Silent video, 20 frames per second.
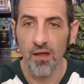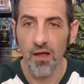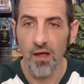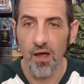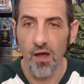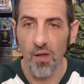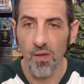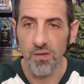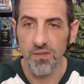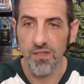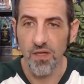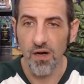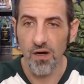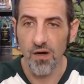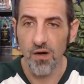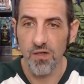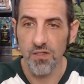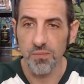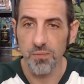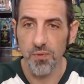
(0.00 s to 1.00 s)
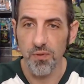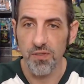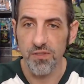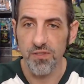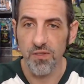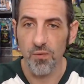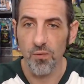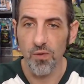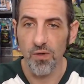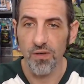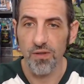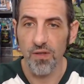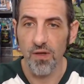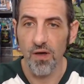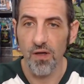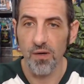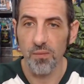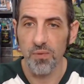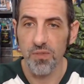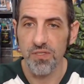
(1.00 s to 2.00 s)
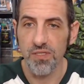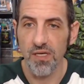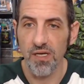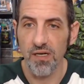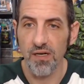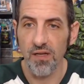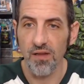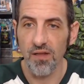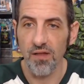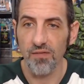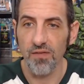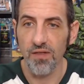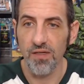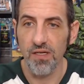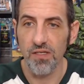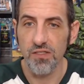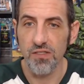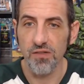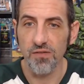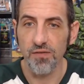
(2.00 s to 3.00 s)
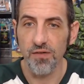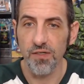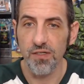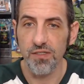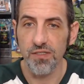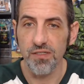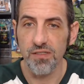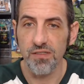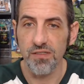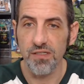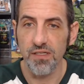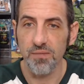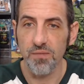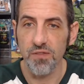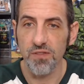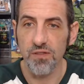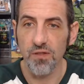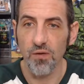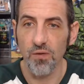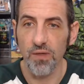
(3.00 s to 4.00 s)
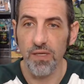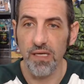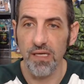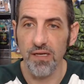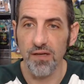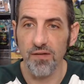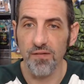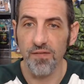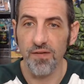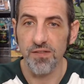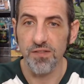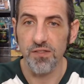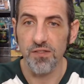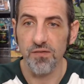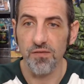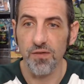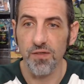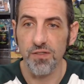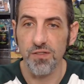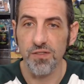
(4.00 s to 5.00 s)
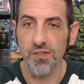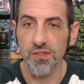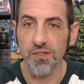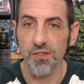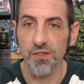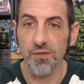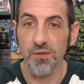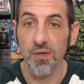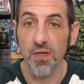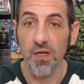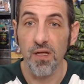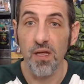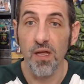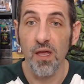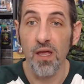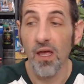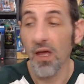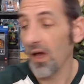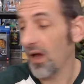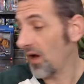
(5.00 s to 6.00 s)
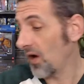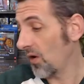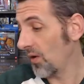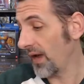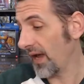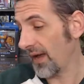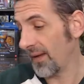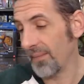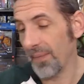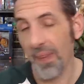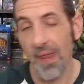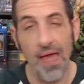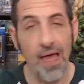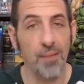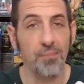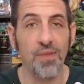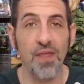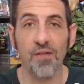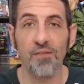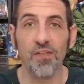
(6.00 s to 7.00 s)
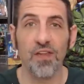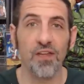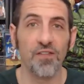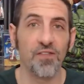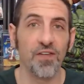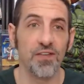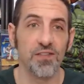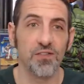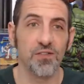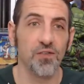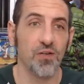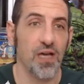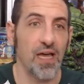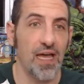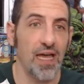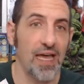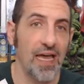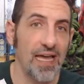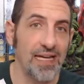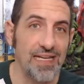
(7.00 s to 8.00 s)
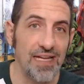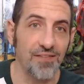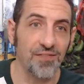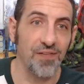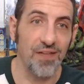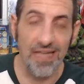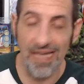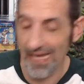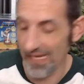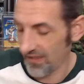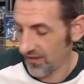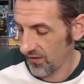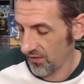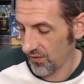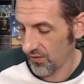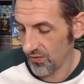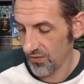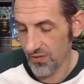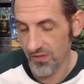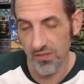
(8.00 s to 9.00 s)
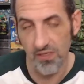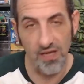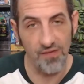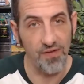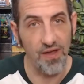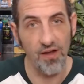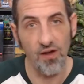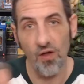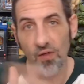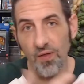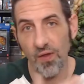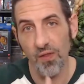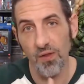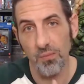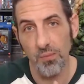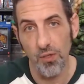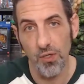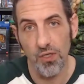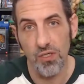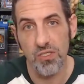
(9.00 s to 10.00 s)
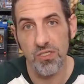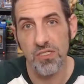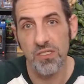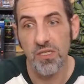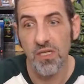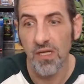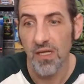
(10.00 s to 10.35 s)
All those Dark Horse books are worth 100%. I love the digital versions. I'm slowly getting physical versions too. Oh yeah, I'm definitely a physical guy. I definitely got those. I've got all the other books.